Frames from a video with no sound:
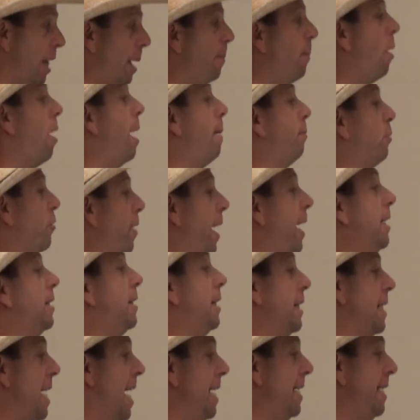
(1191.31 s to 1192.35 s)
That mob
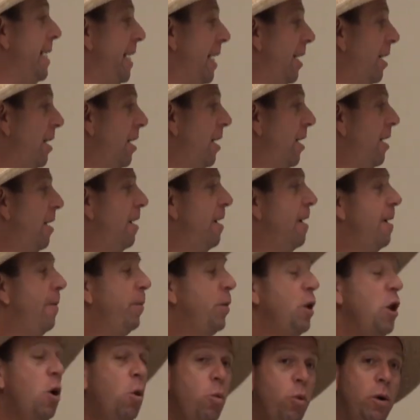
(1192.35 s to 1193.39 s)
grazing idea.
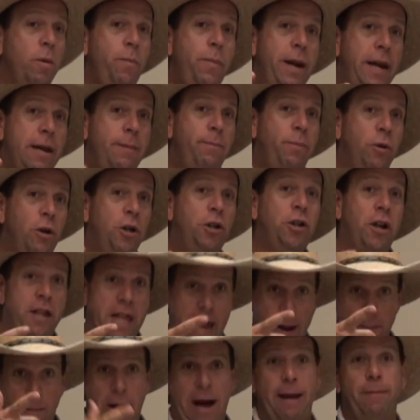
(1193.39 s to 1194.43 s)
You know, we're being pushed on
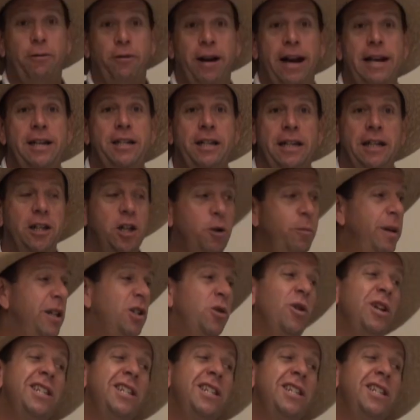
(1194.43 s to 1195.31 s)
that mob grazing a little bit.